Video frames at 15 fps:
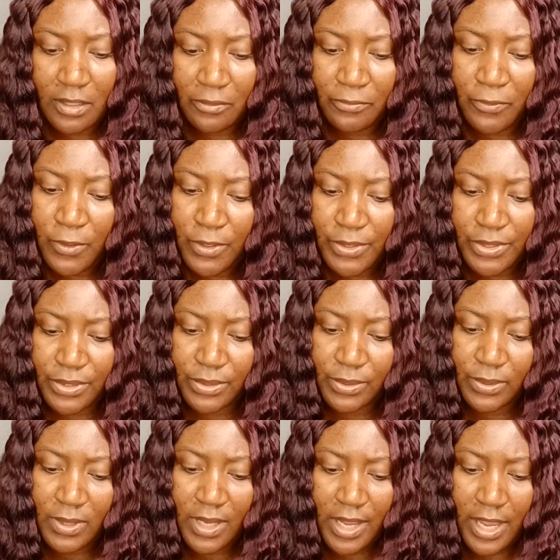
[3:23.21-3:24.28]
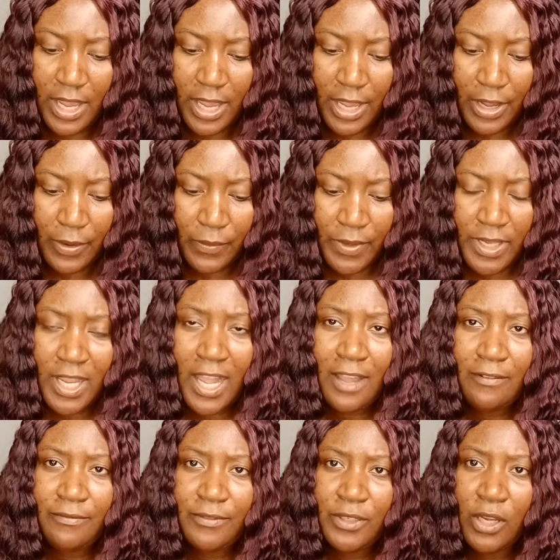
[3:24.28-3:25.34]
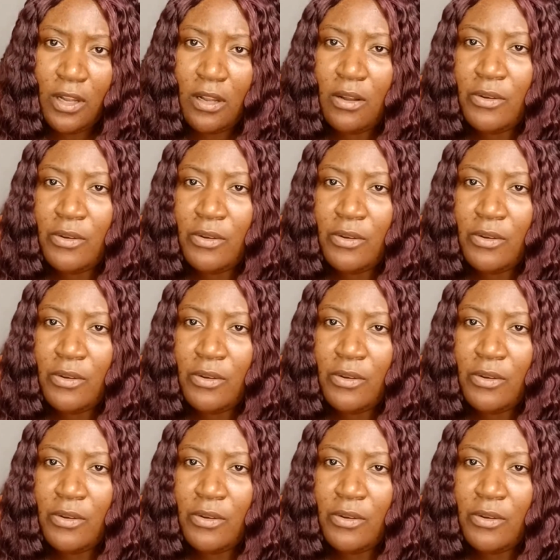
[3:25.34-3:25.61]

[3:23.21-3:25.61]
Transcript: First, we have your